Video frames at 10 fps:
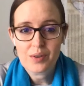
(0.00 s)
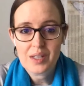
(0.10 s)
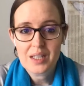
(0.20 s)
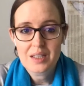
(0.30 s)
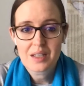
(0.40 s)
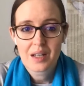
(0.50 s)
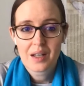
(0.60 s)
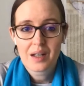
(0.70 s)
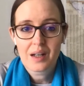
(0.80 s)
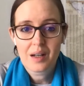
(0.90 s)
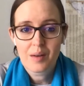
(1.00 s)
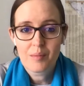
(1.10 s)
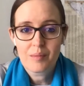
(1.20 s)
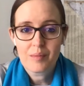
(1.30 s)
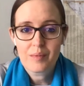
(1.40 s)
your kids,
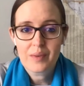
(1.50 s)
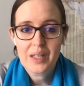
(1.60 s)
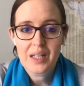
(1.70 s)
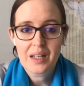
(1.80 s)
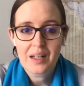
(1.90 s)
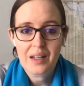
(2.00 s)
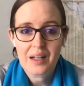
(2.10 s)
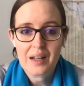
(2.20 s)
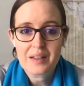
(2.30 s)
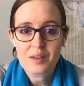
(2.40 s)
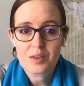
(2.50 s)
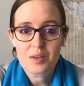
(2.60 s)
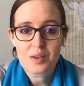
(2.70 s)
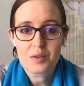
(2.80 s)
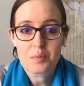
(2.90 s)
then I think it's
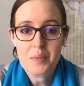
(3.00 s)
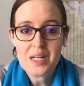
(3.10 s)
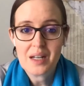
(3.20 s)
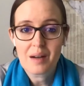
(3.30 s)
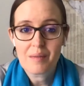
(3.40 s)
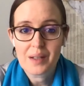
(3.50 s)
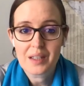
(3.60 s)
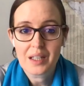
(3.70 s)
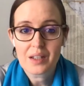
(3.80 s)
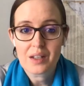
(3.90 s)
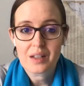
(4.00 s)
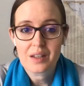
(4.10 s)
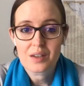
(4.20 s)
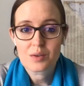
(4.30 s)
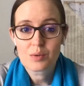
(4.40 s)
good to speak up and let
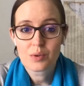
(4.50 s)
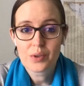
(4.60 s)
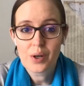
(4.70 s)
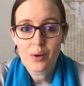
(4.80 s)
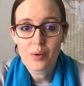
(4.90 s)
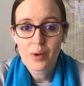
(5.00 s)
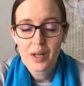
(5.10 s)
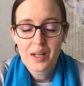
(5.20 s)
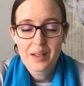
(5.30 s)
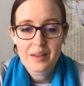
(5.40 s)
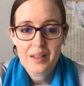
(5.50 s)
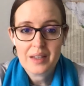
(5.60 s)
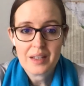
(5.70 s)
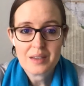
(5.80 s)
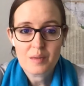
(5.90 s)
the school know
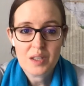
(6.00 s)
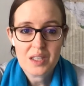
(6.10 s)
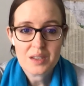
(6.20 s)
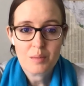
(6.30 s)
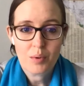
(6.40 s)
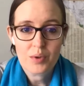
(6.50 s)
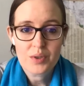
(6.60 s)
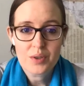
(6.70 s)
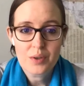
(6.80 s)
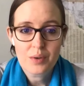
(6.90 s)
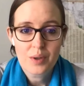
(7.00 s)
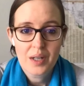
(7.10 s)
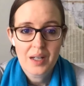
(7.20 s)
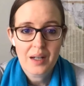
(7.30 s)
that that's something that's important to you.